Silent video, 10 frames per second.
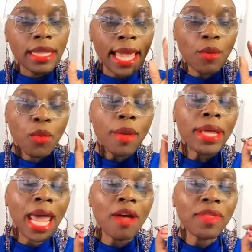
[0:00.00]
that
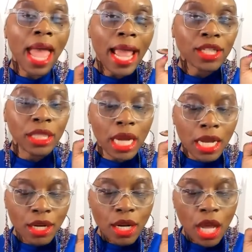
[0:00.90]
women have to actually
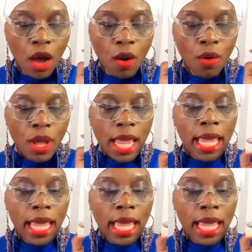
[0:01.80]
undergo